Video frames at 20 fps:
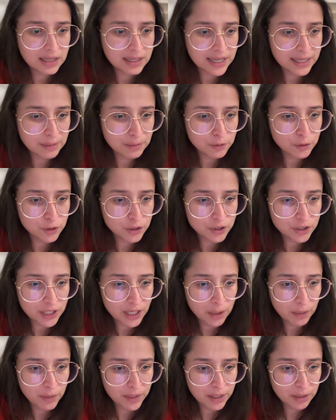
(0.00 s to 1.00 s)
Let me just
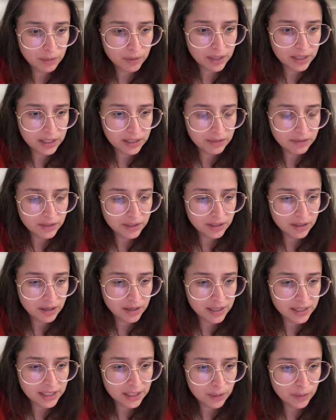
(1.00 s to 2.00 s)
check very quickly if there are
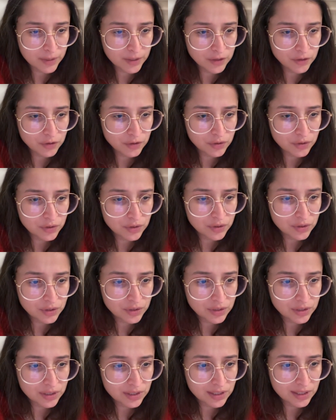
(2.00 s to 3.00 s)
any
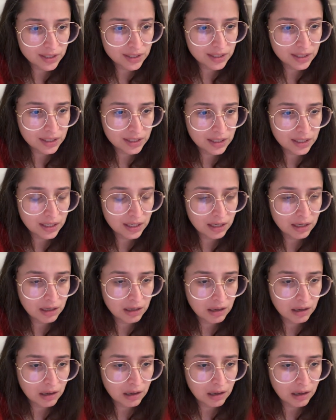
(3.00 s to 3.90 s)
questions. Mm,